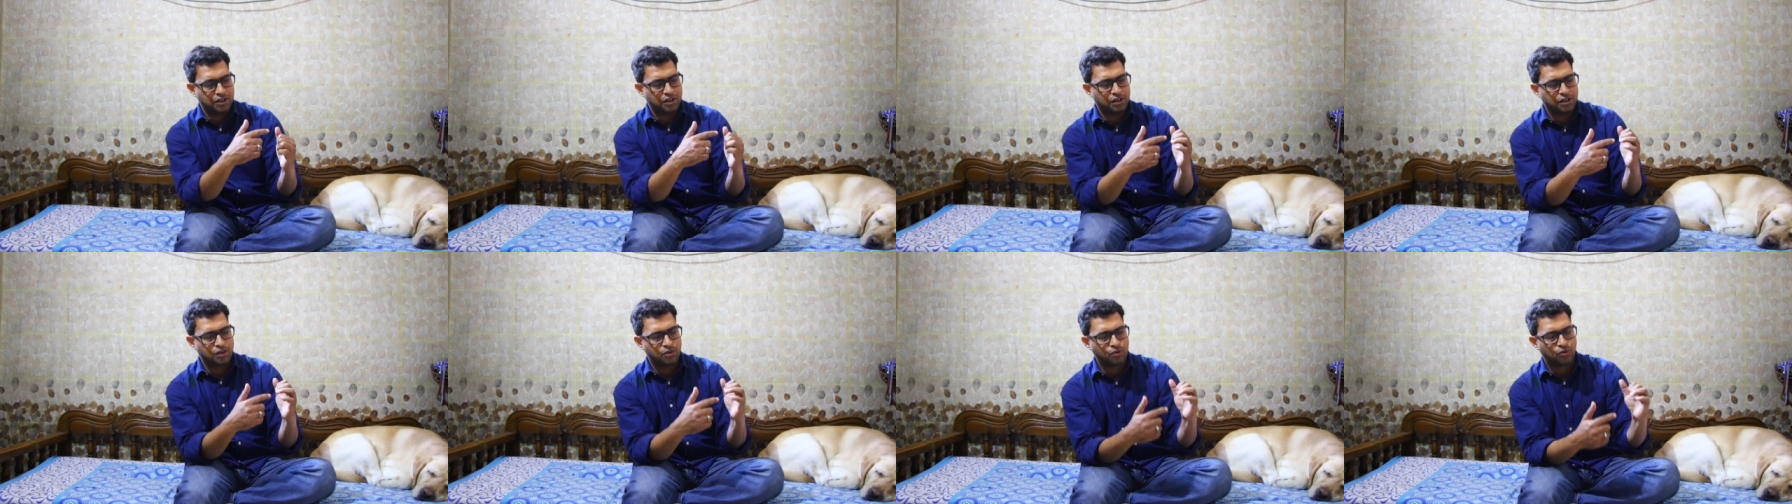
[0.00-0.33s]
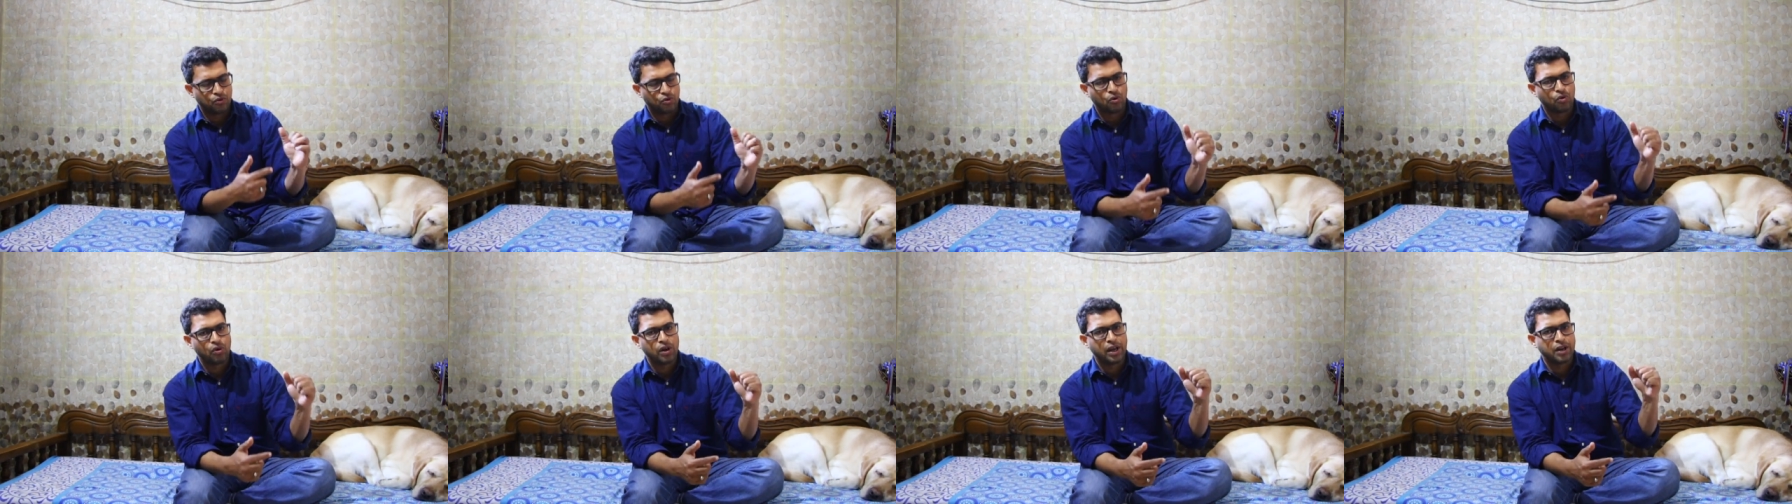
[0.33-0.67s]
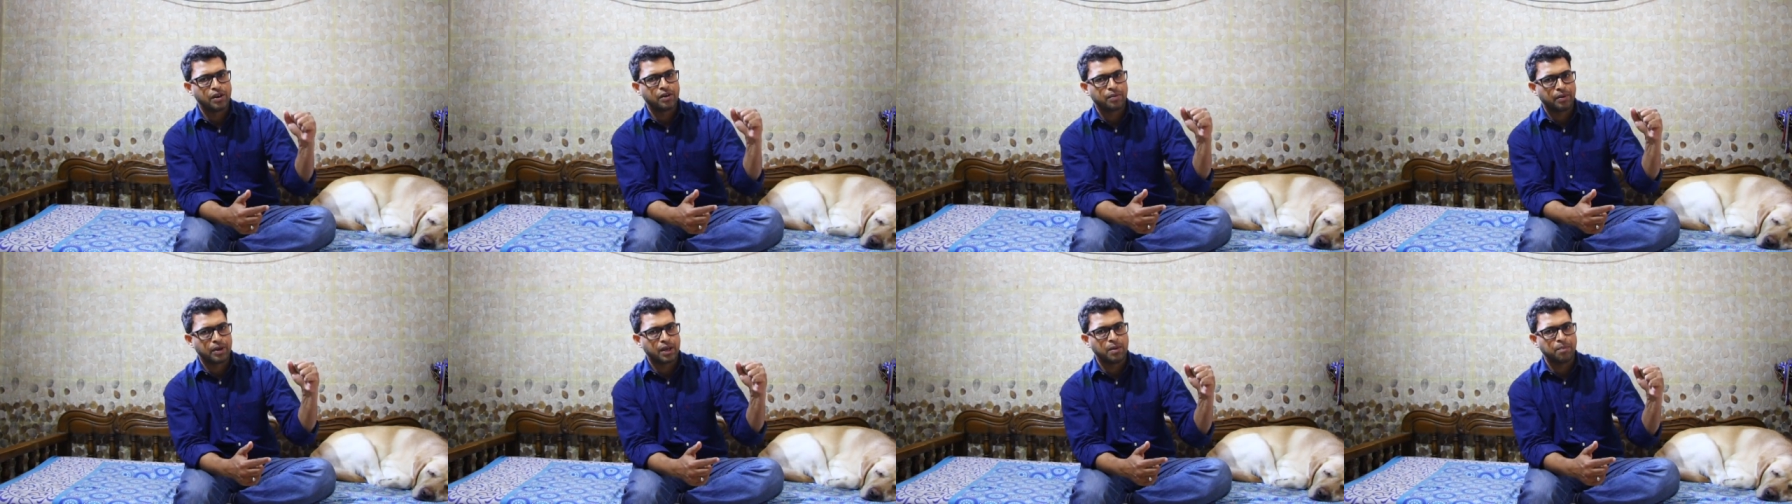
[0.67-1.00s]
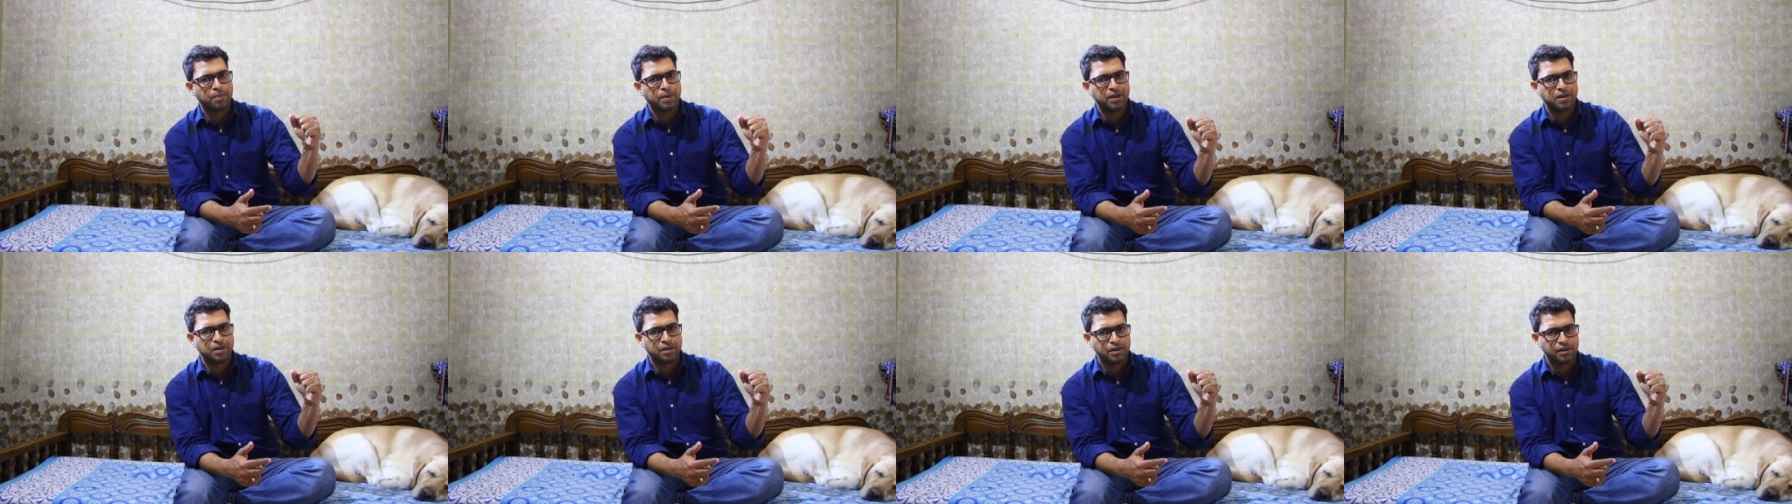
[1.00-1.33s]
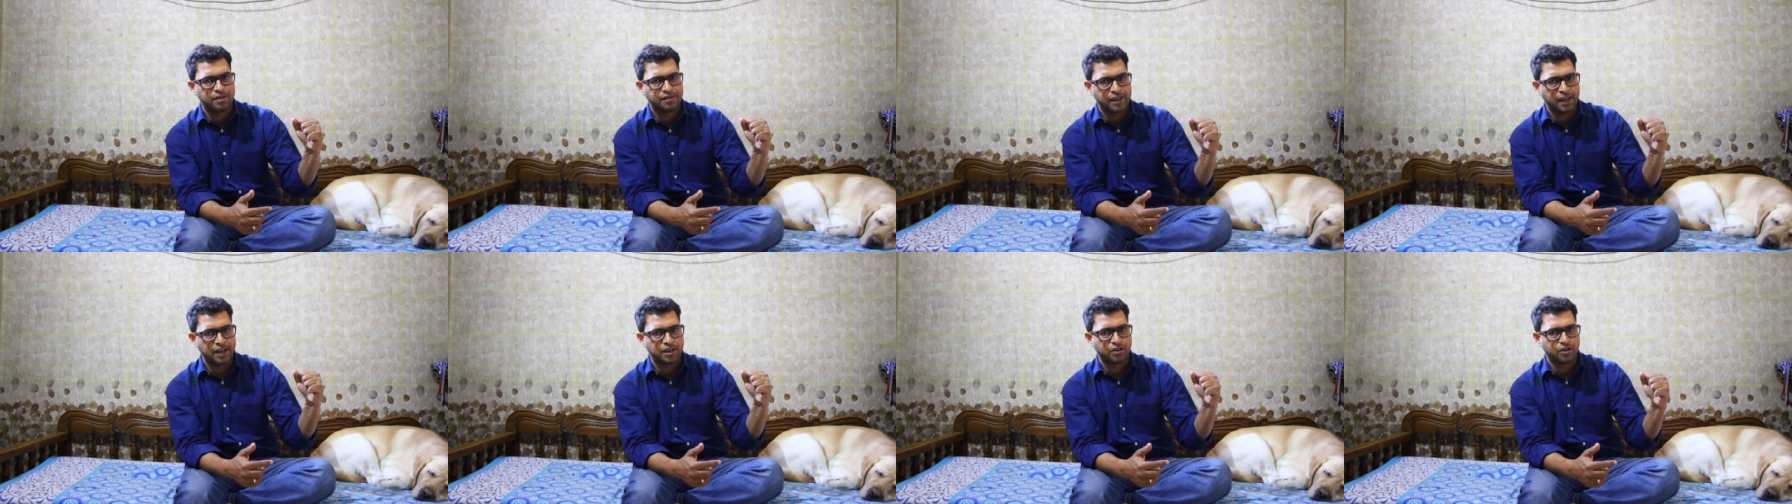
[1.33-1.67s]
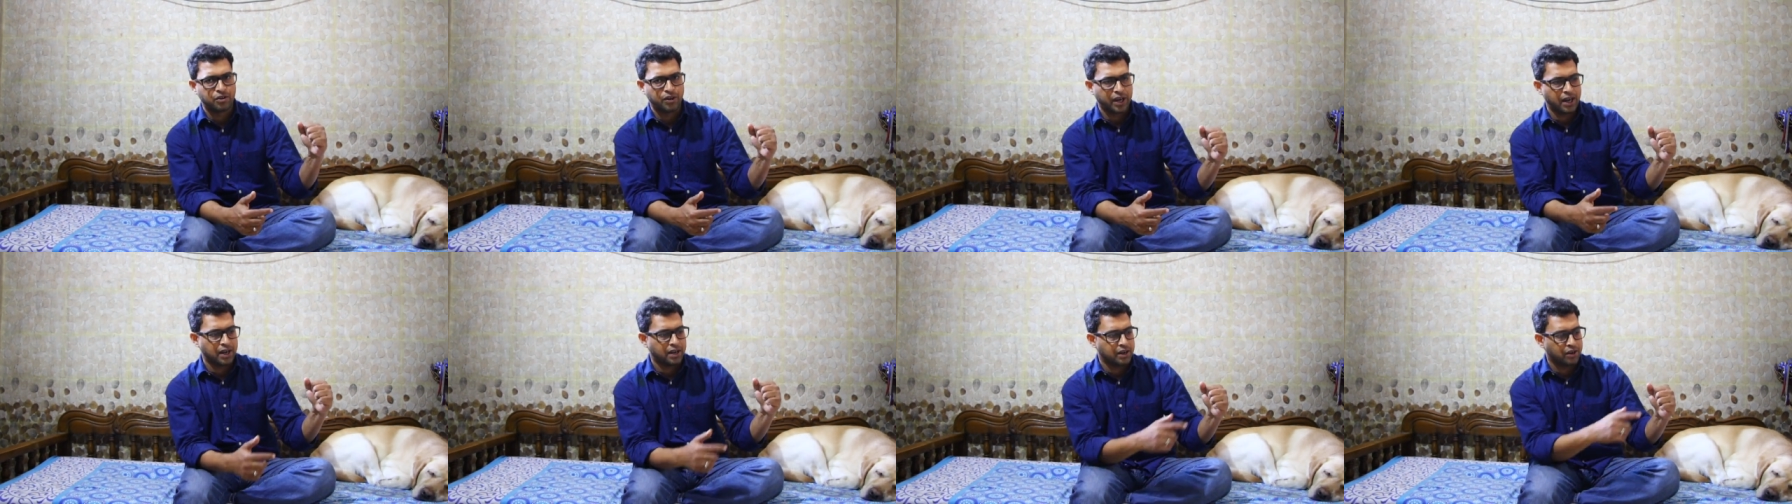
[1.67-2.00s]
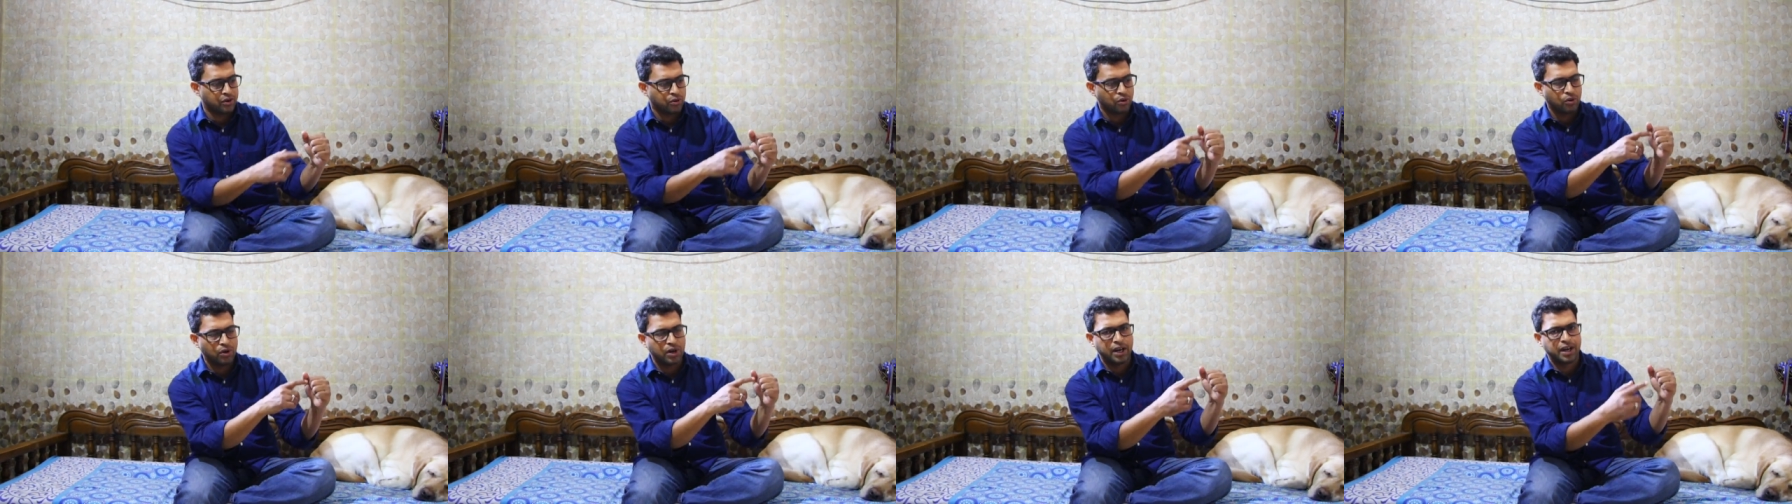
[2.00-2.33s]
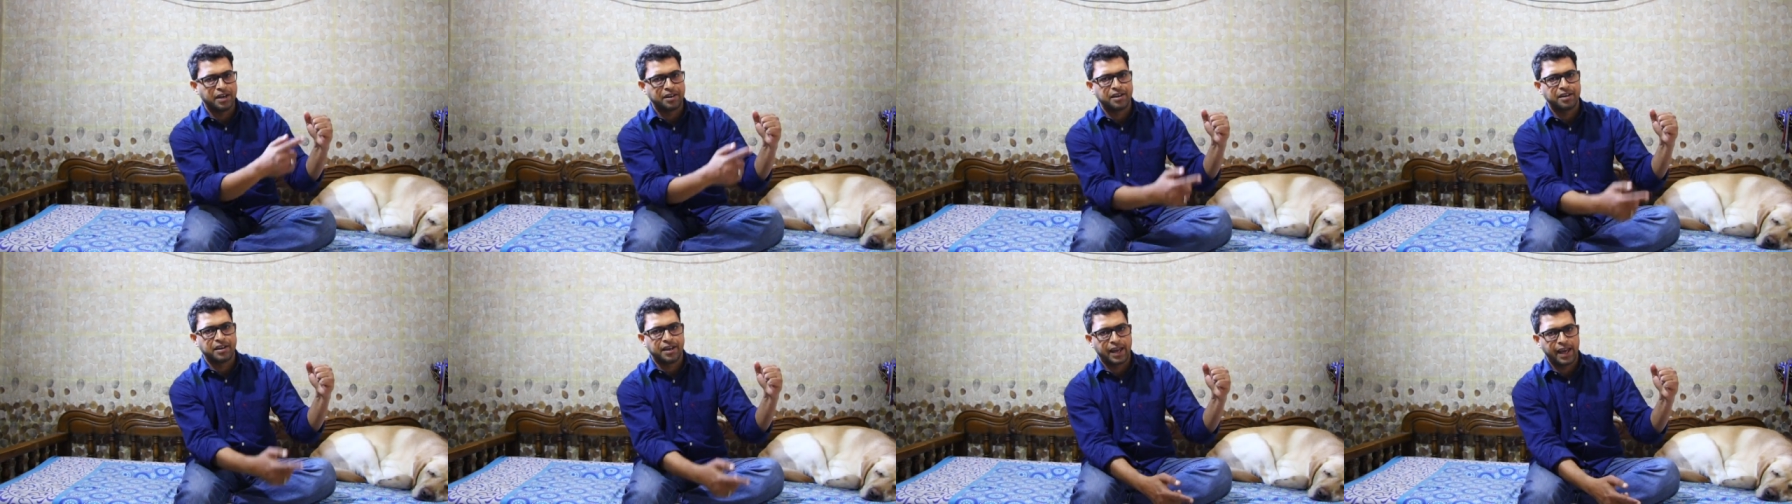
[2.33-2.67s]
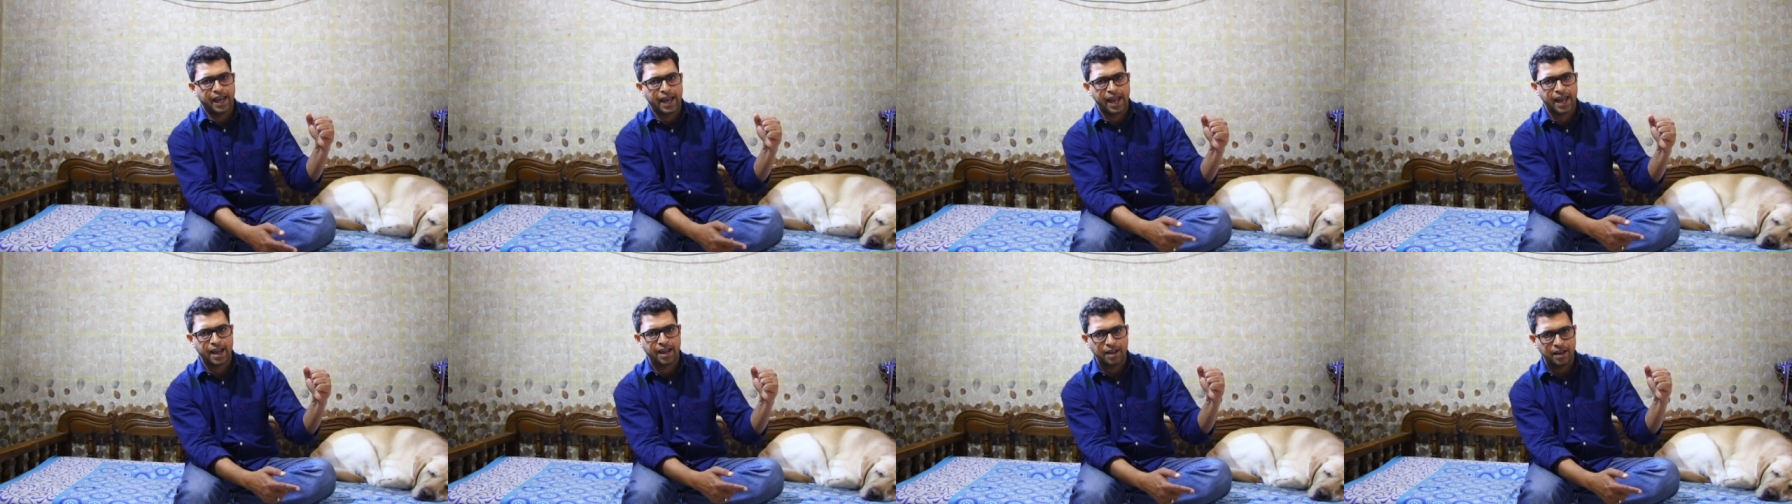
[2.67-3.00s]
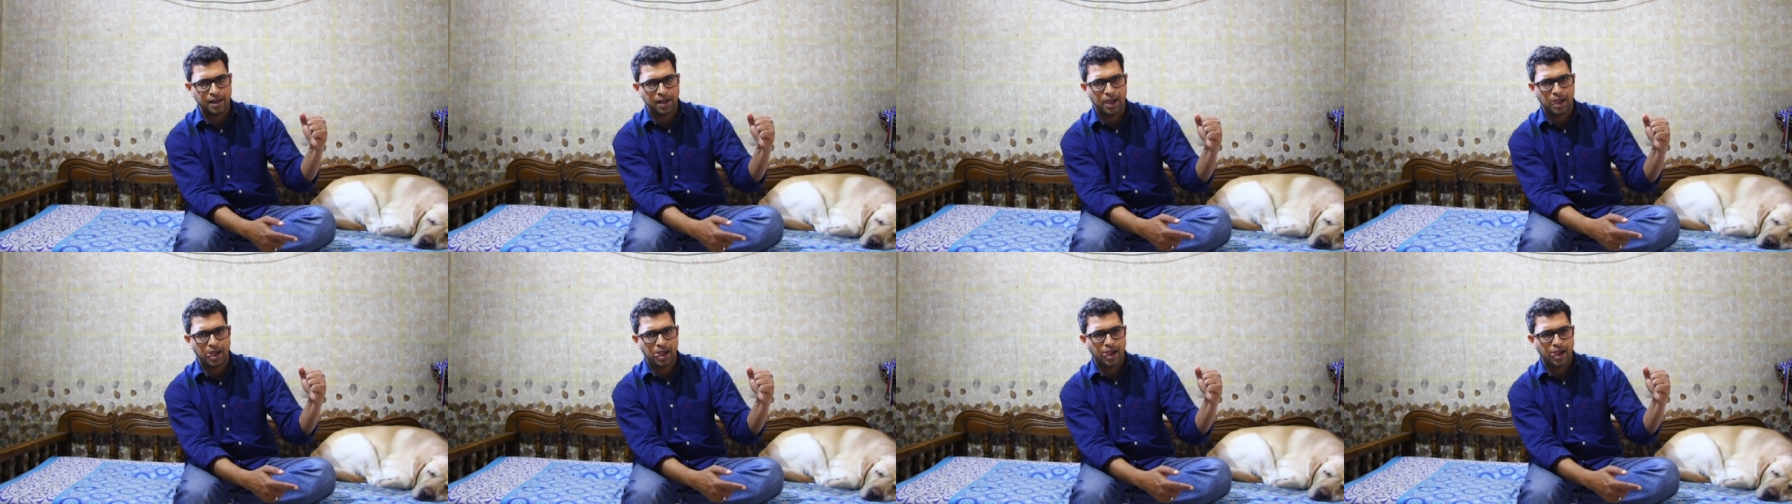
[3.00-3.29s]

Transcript: you roll and keep it inside your hand. Don't let it hang.